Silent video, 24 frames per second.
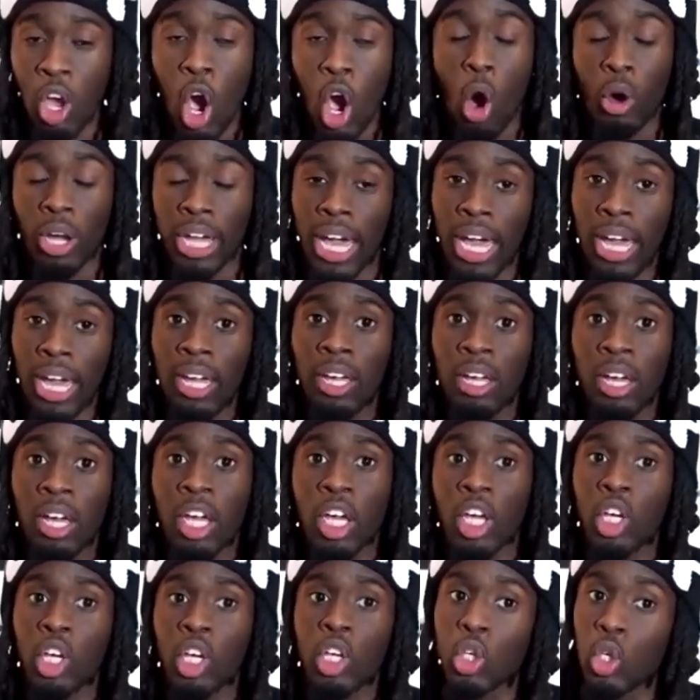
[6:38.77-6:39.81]
Okay, no.
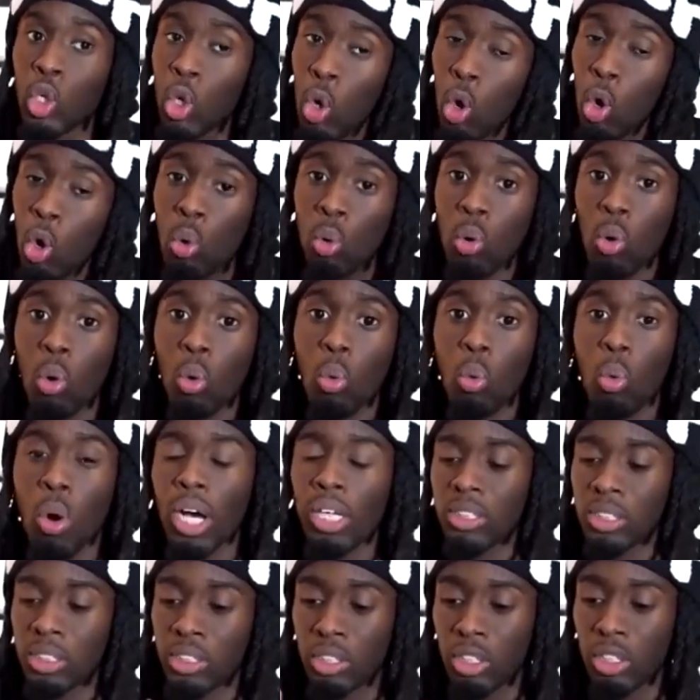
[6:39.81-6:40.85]
you
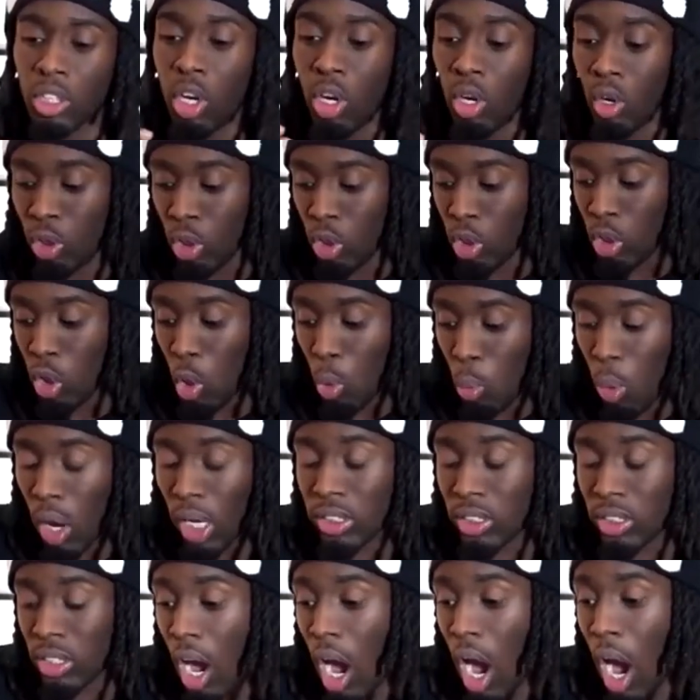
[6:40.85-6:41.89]
was
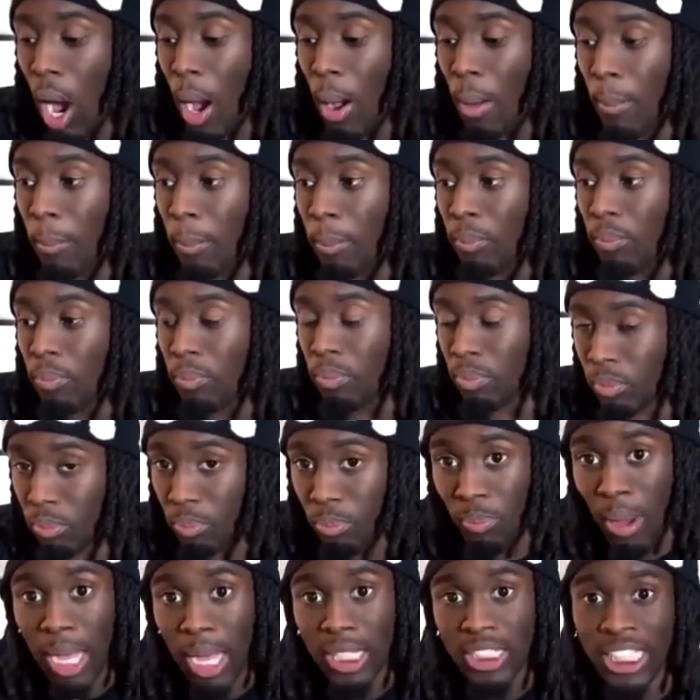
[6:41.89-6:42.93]

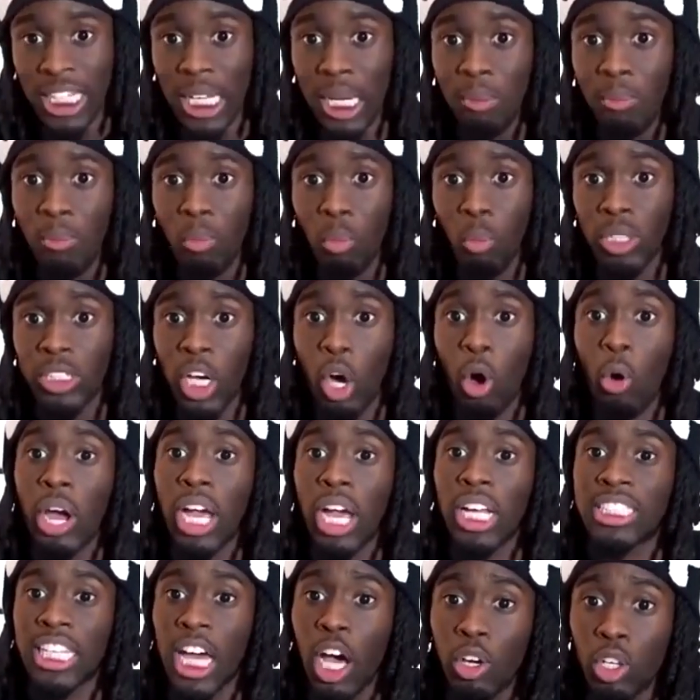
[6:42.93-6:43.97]
my team. What's the way
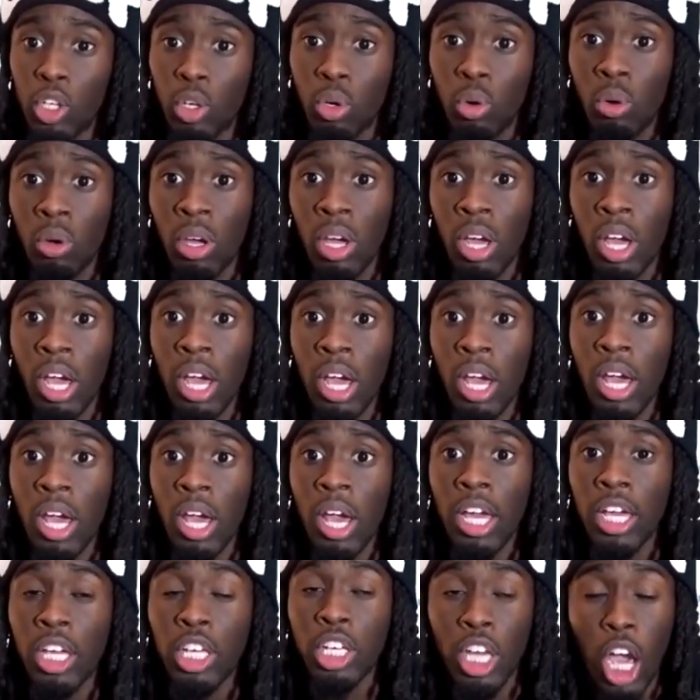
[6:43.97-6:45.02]
I tell you?
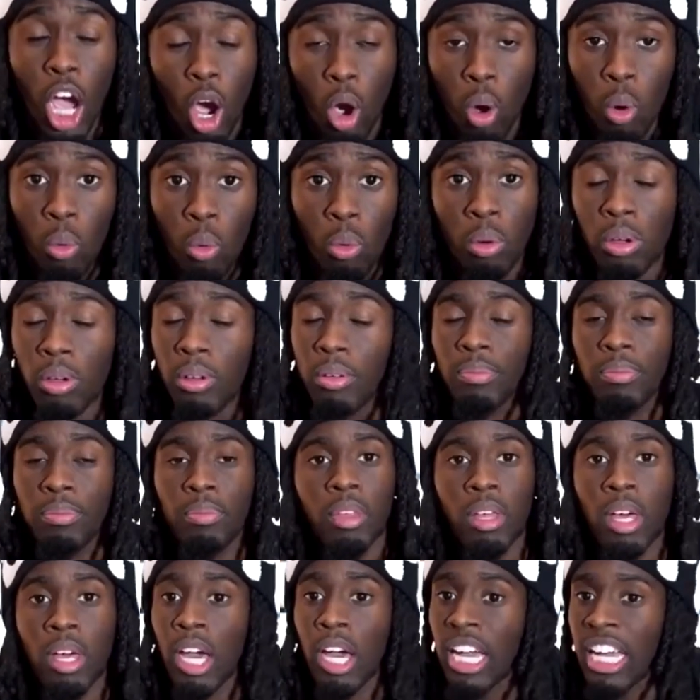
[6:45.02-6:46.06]
Yo,
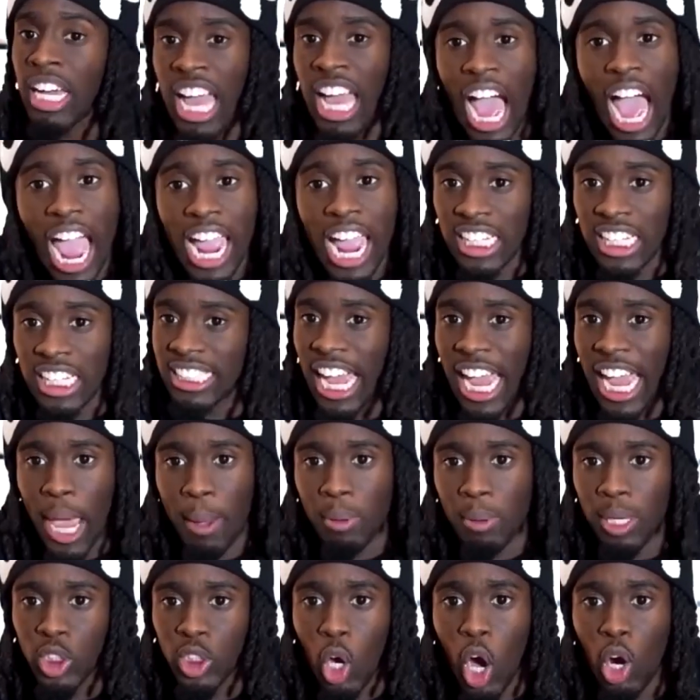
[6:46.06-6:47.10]
Kai is not
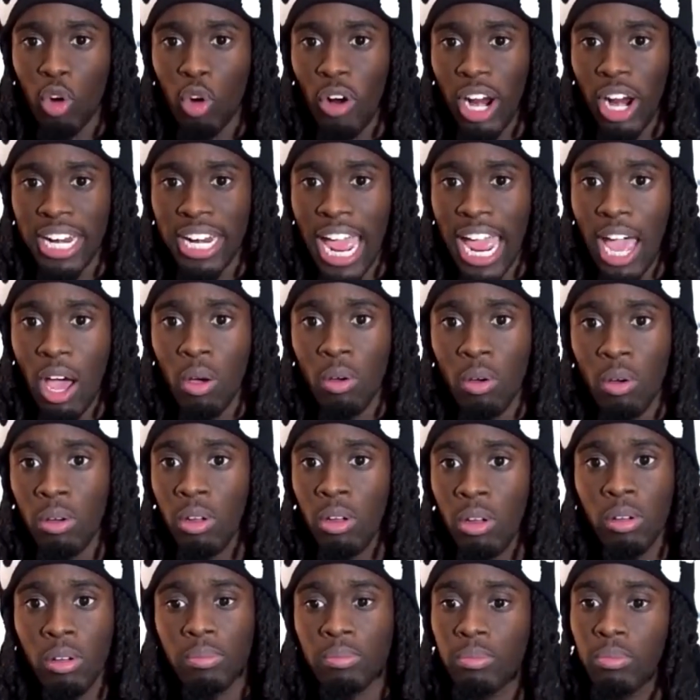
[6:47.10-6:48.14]
able to talk right now.
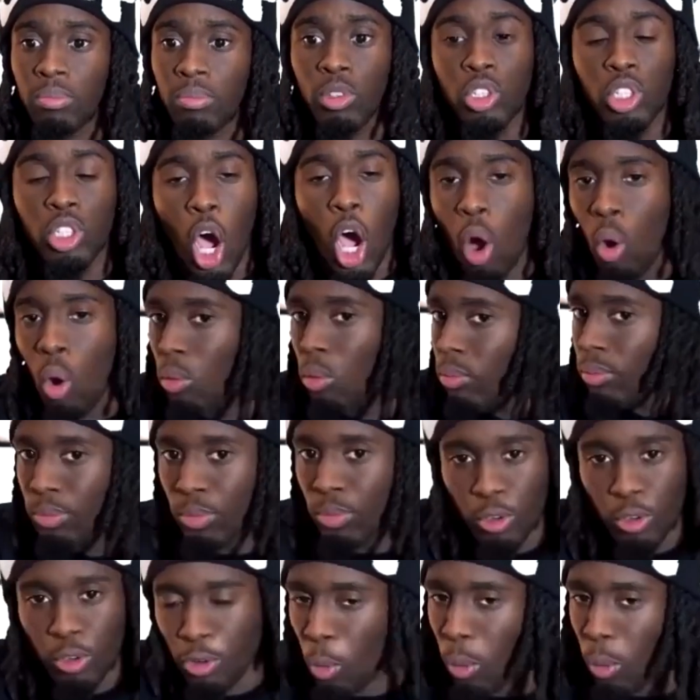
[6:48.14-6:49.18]
Don't
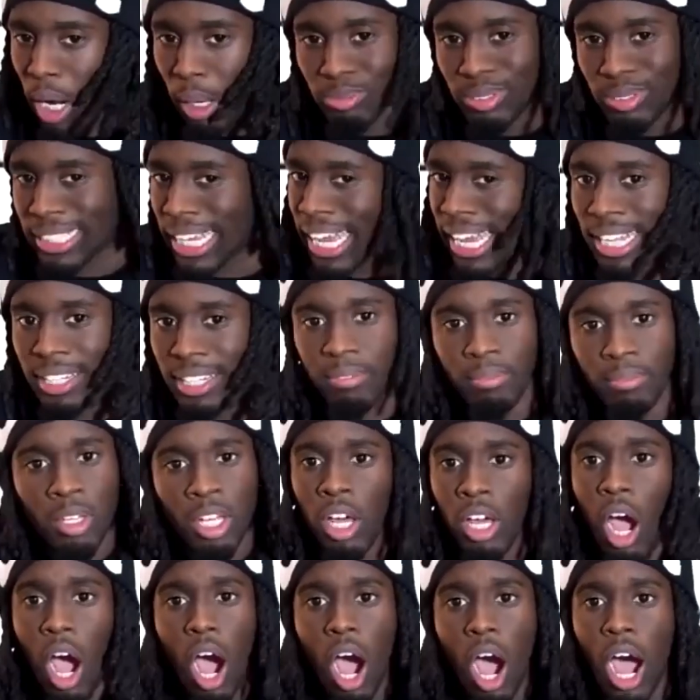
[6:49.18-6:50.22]
you feel what I'm saying?
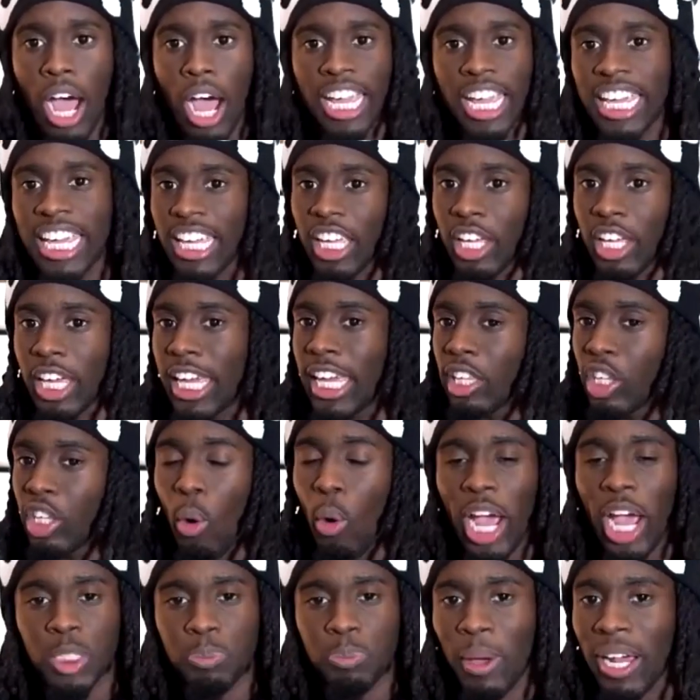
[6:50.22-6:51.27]
He
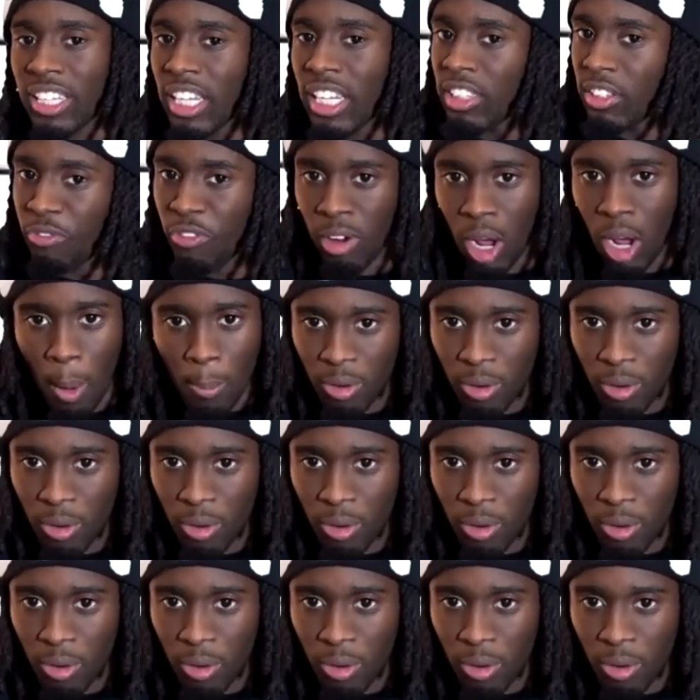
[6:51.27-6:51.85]
don't expect nothing from coming